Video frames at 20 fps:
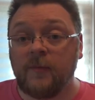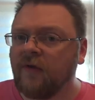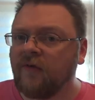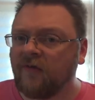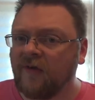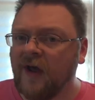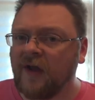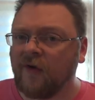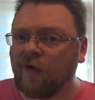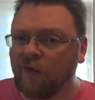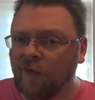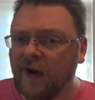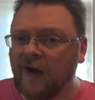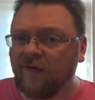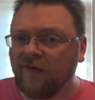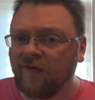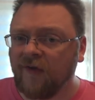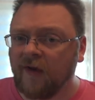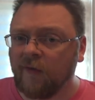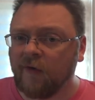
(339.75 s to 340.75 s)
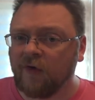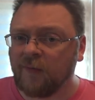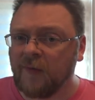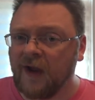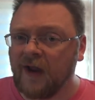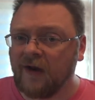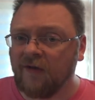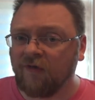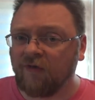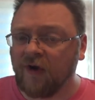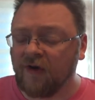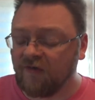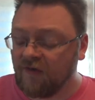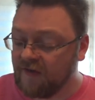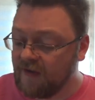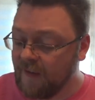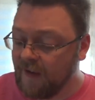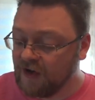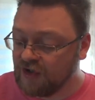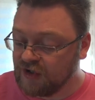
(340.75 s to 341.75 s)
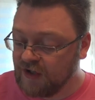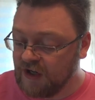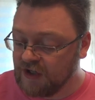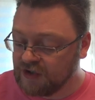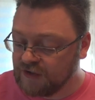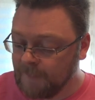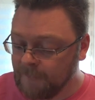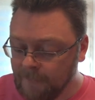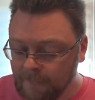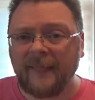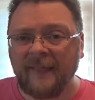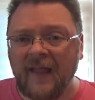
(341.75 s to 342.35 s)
It's not a great sandwich by any stretch of the imagination.